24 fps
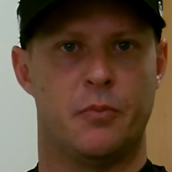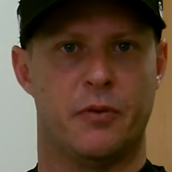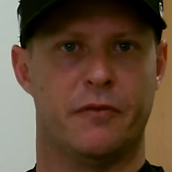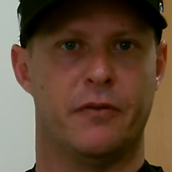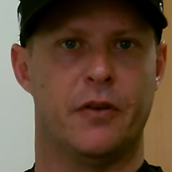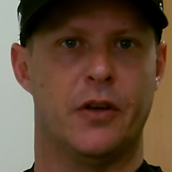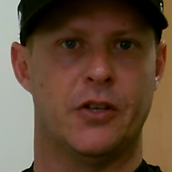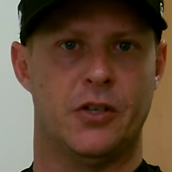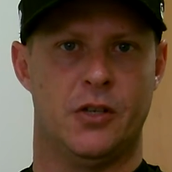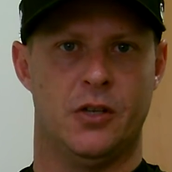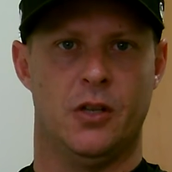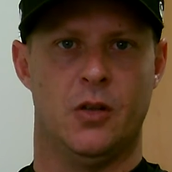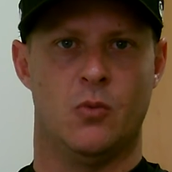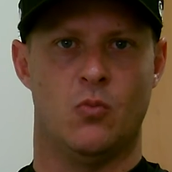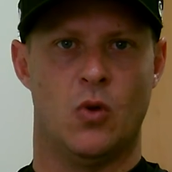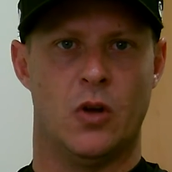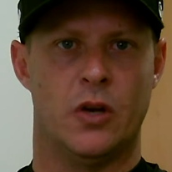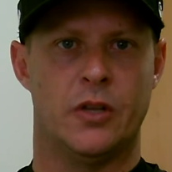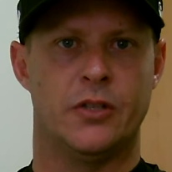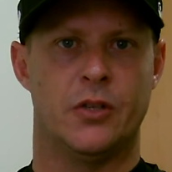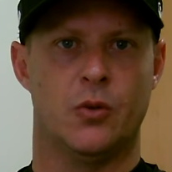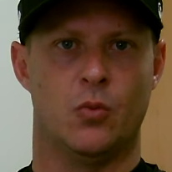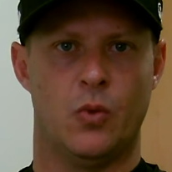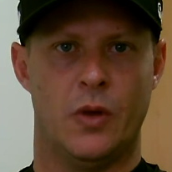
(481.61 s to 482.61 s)
professional and
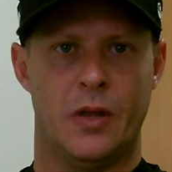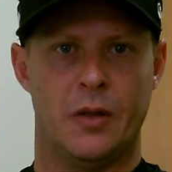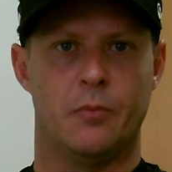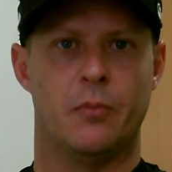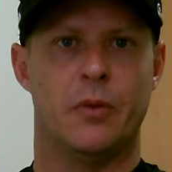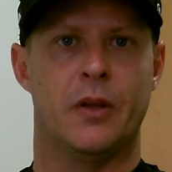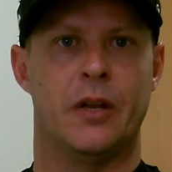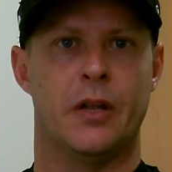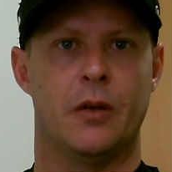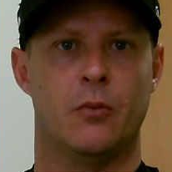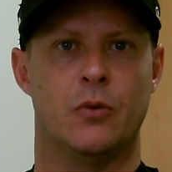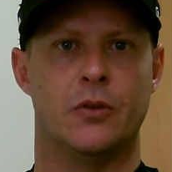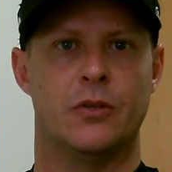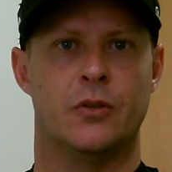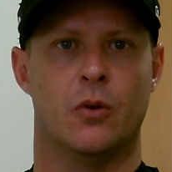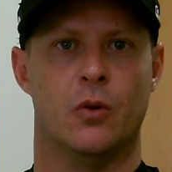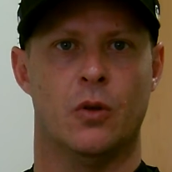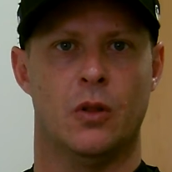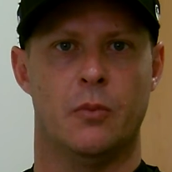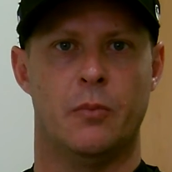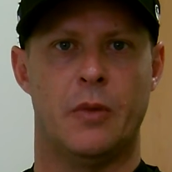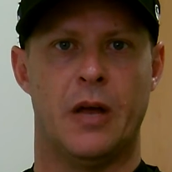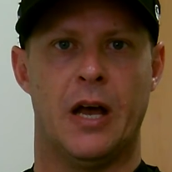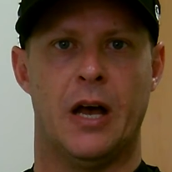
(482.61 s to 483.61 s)
wanted to win, but it was
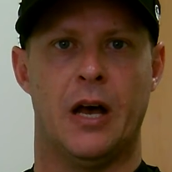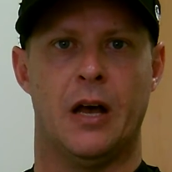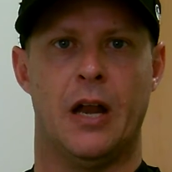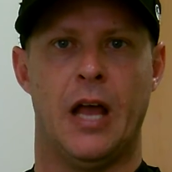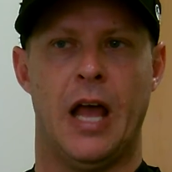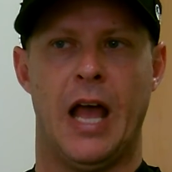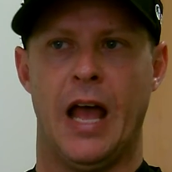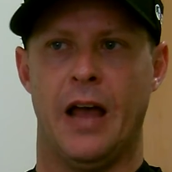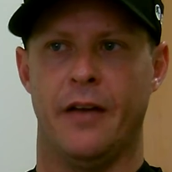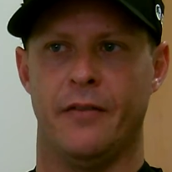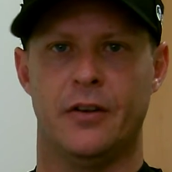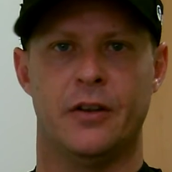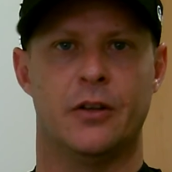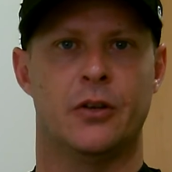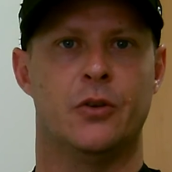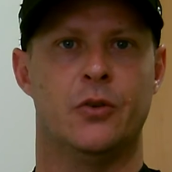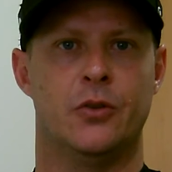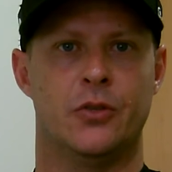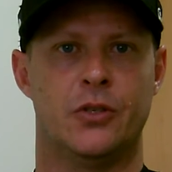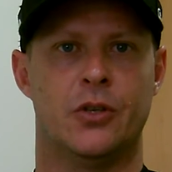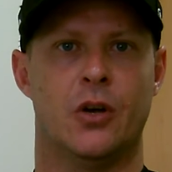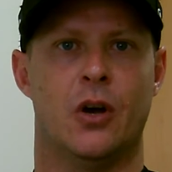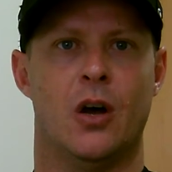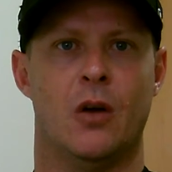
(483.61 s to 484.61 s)
all about having a
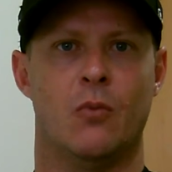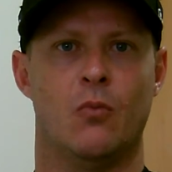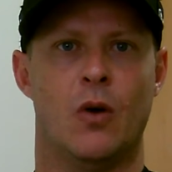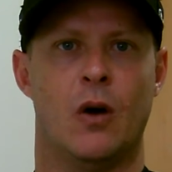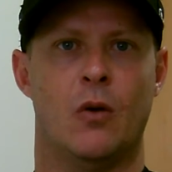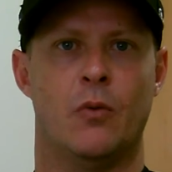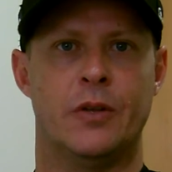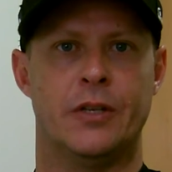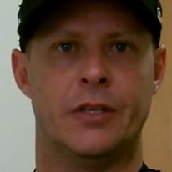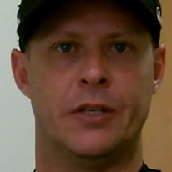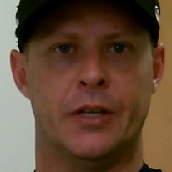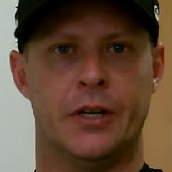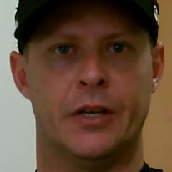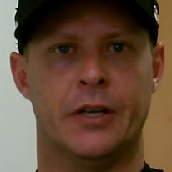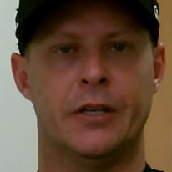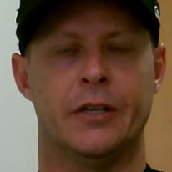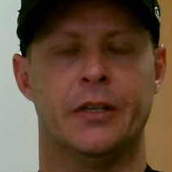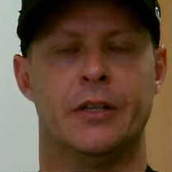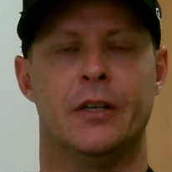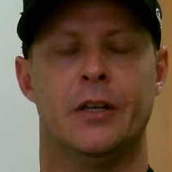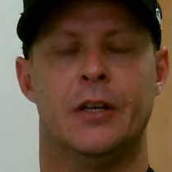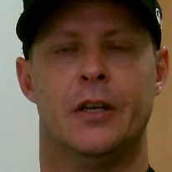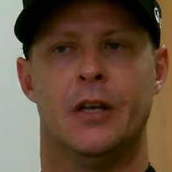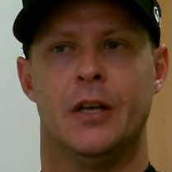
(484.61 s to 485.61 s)
good time while we did
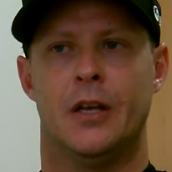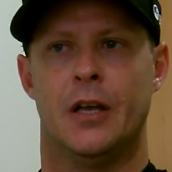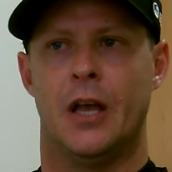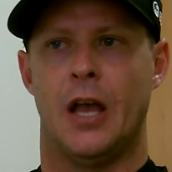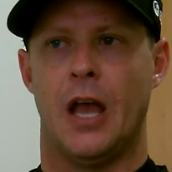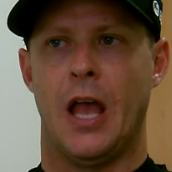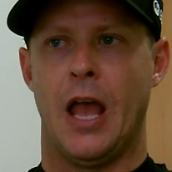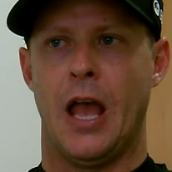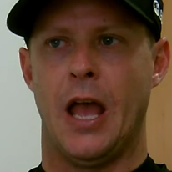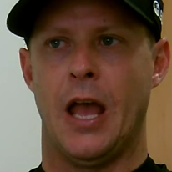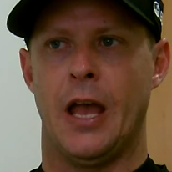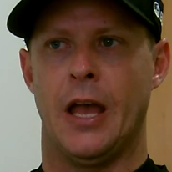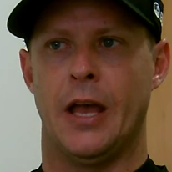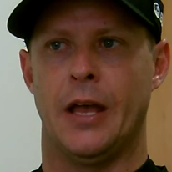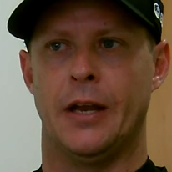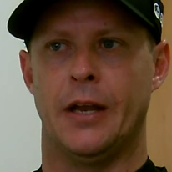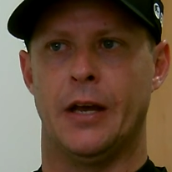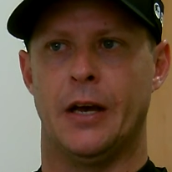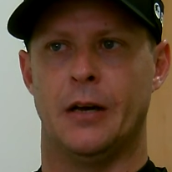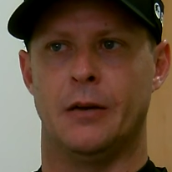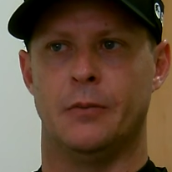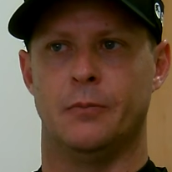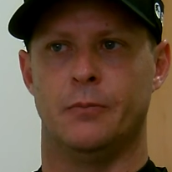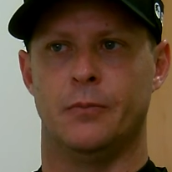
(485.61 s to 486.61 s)
it, and
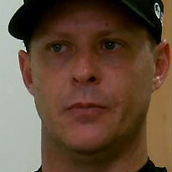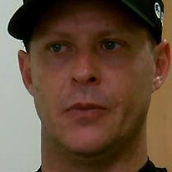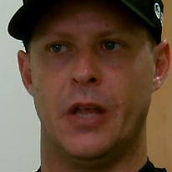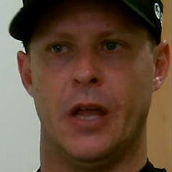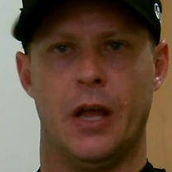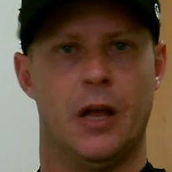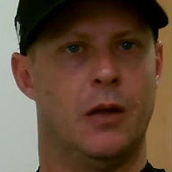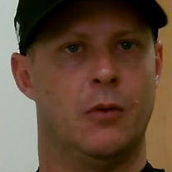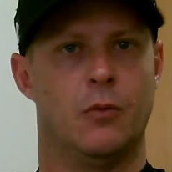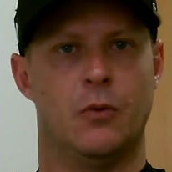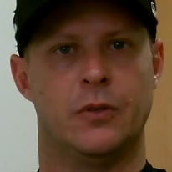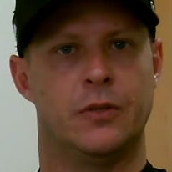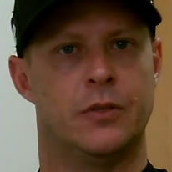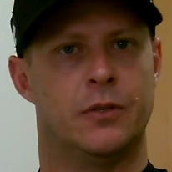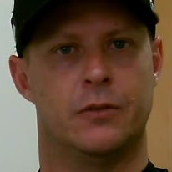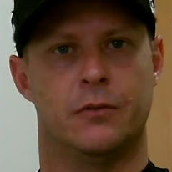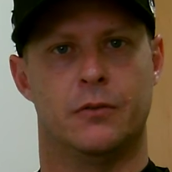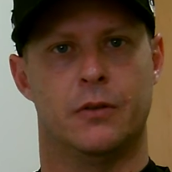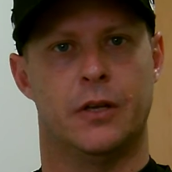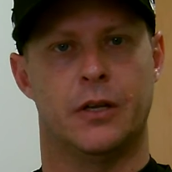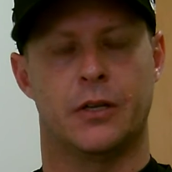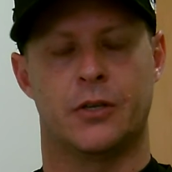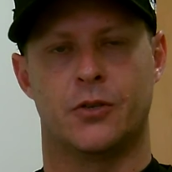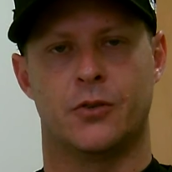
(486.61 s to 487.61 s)
it was
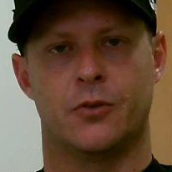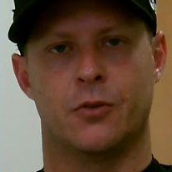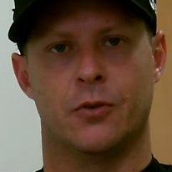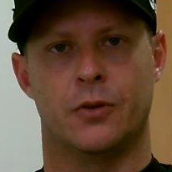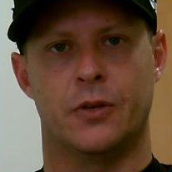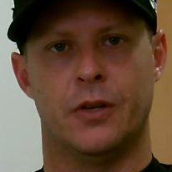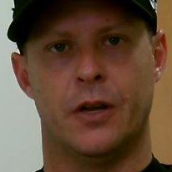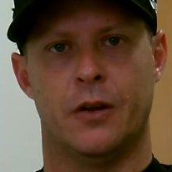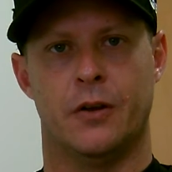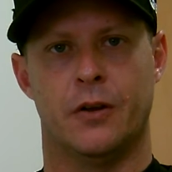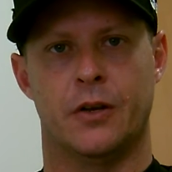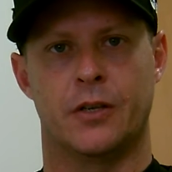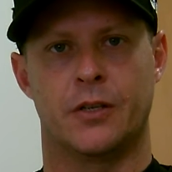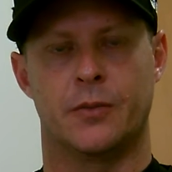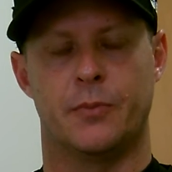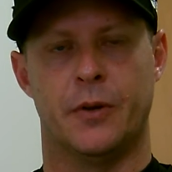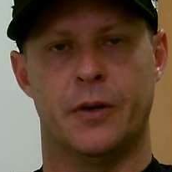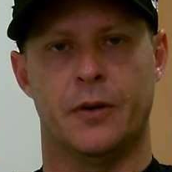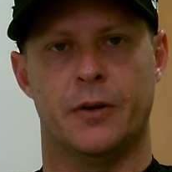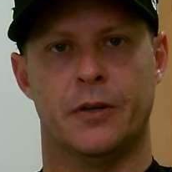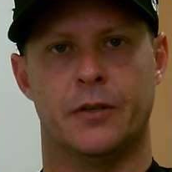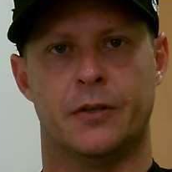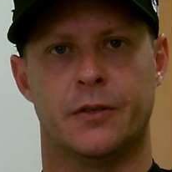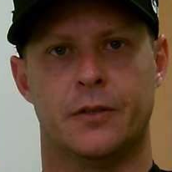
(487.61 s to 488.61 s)
an extraordinary
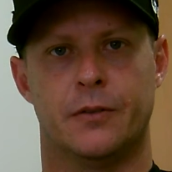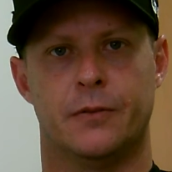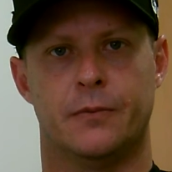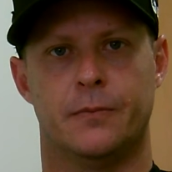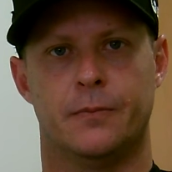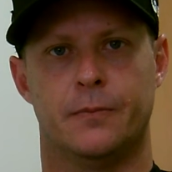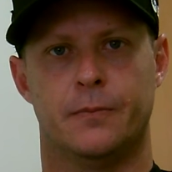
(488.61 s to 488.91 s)
experience.